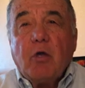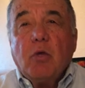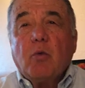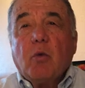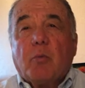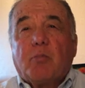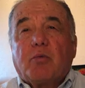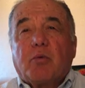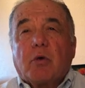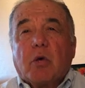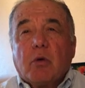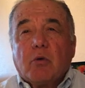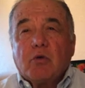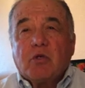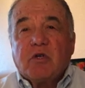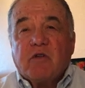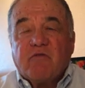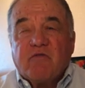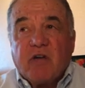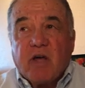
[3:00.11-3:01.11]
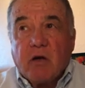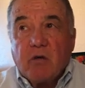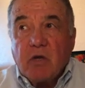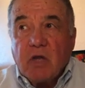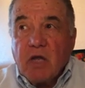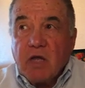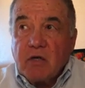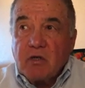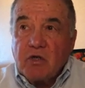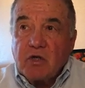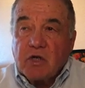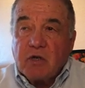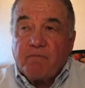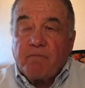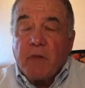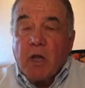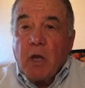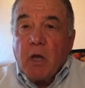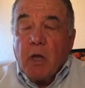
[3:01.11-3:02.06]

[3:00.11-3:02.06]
do you approach a foundation?